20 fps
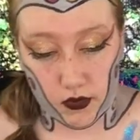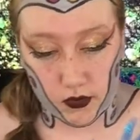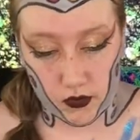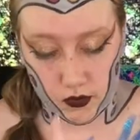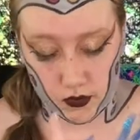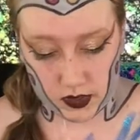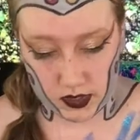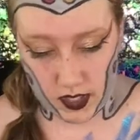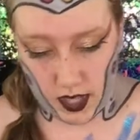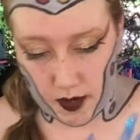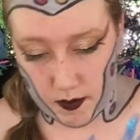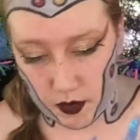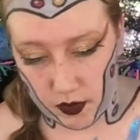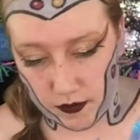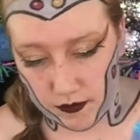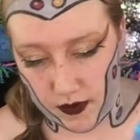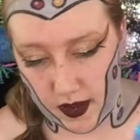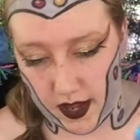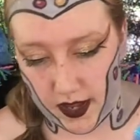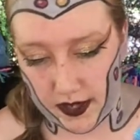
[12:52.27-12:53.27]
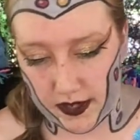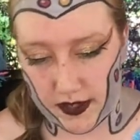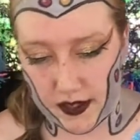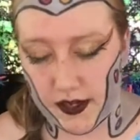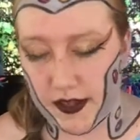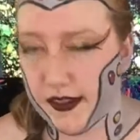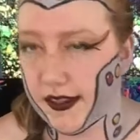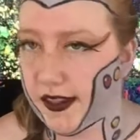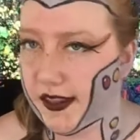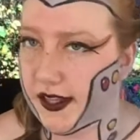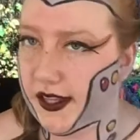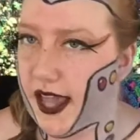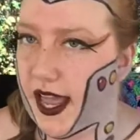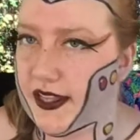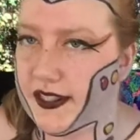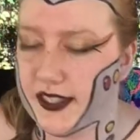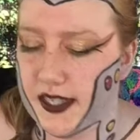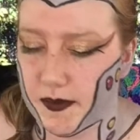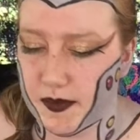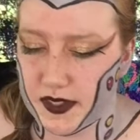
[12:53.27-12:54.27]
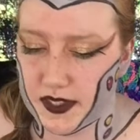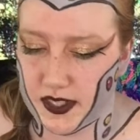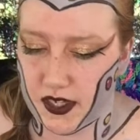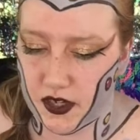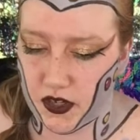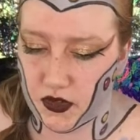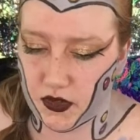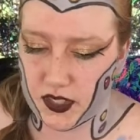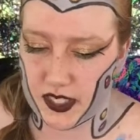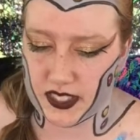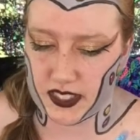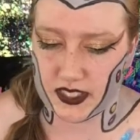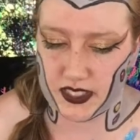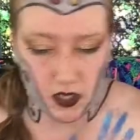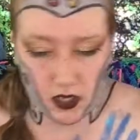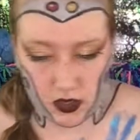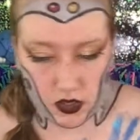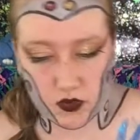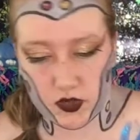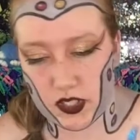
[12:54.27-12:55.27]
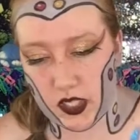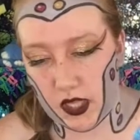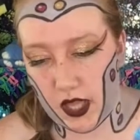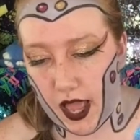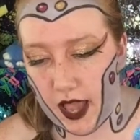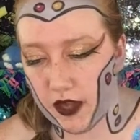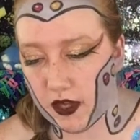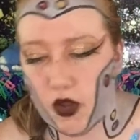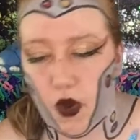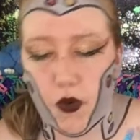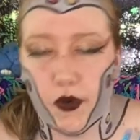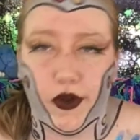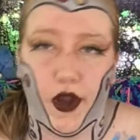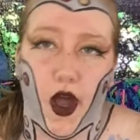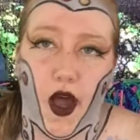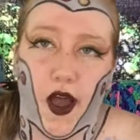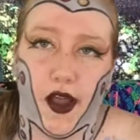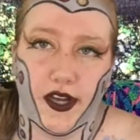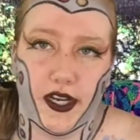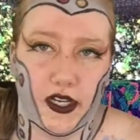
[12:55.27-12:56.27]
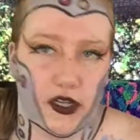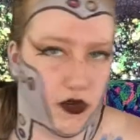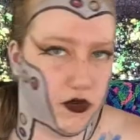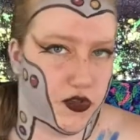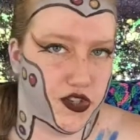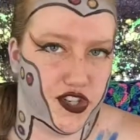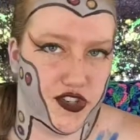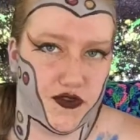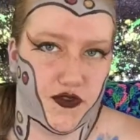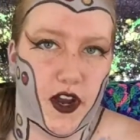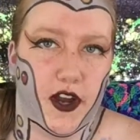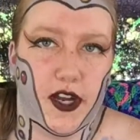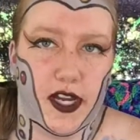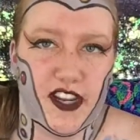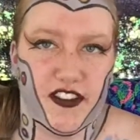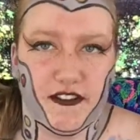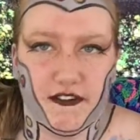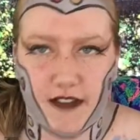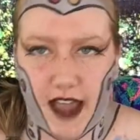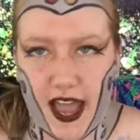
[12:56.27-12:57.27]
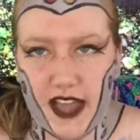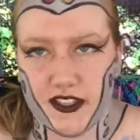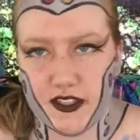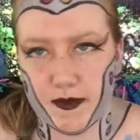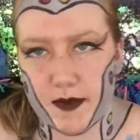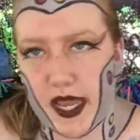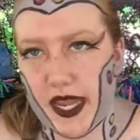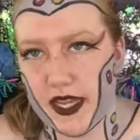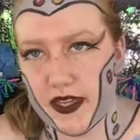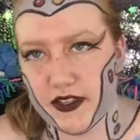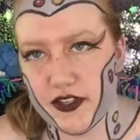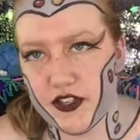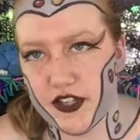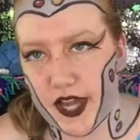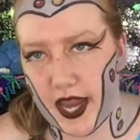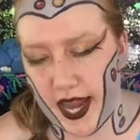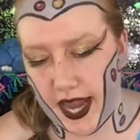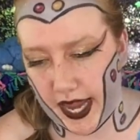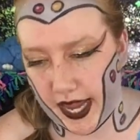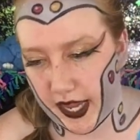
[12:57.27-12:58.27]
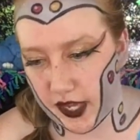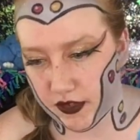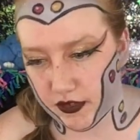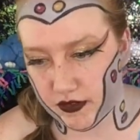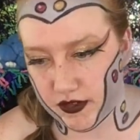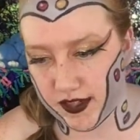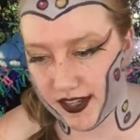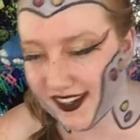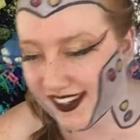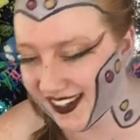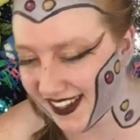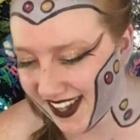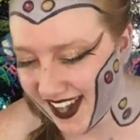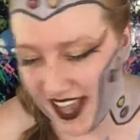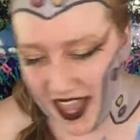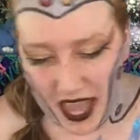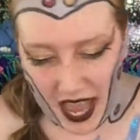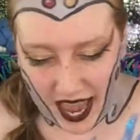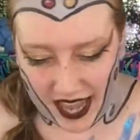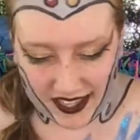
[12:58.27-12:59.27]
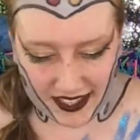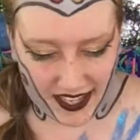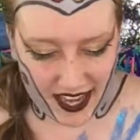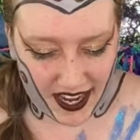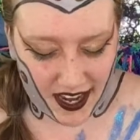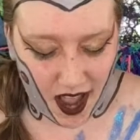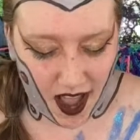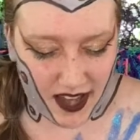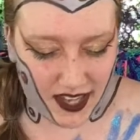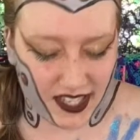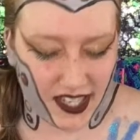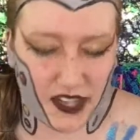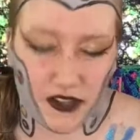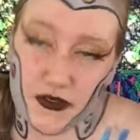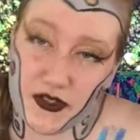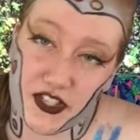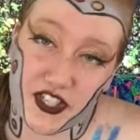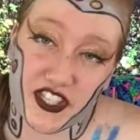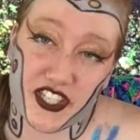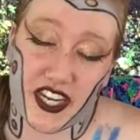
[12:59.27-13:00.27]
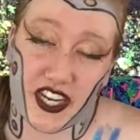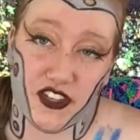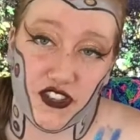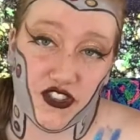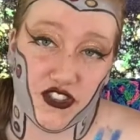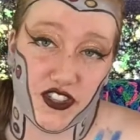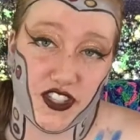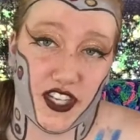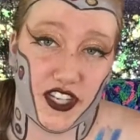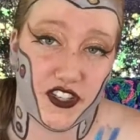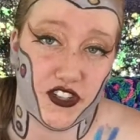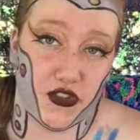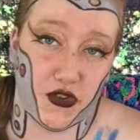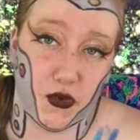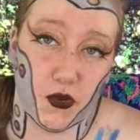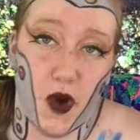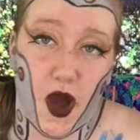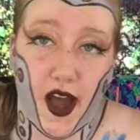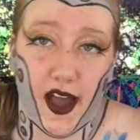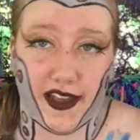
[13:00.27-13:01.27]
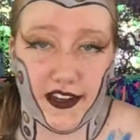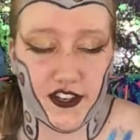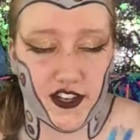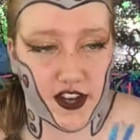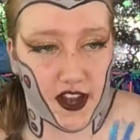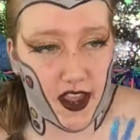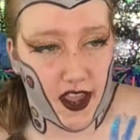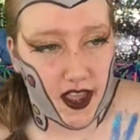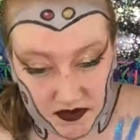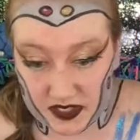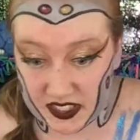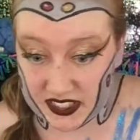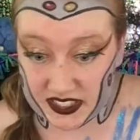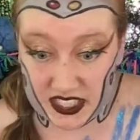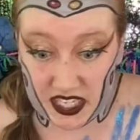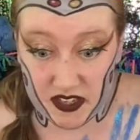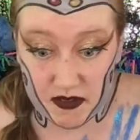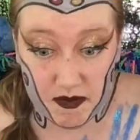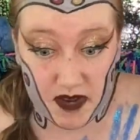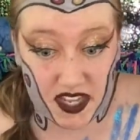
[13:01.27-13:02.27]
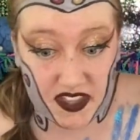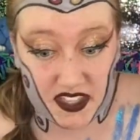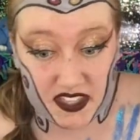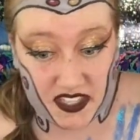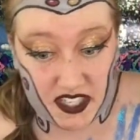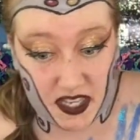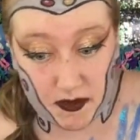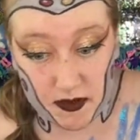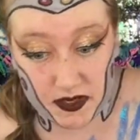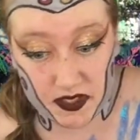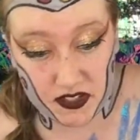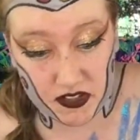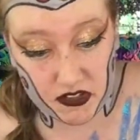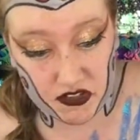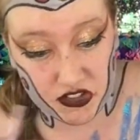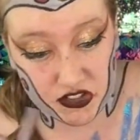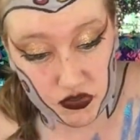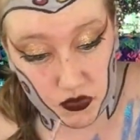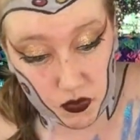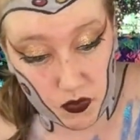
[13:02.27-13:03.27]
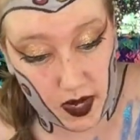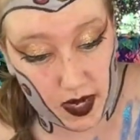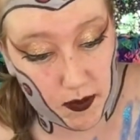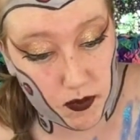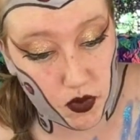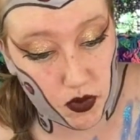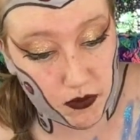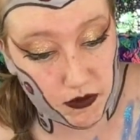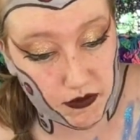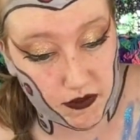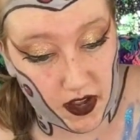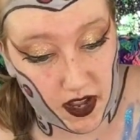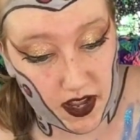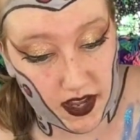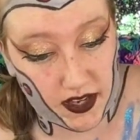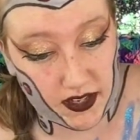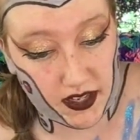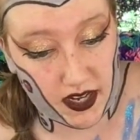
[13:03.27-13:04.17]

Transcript: was a lot more fun than the last episode, because there was a lot going on, and it was just very fast-paced and chaotic, and it was just interesting to watch. Sid made this episode just way more fun,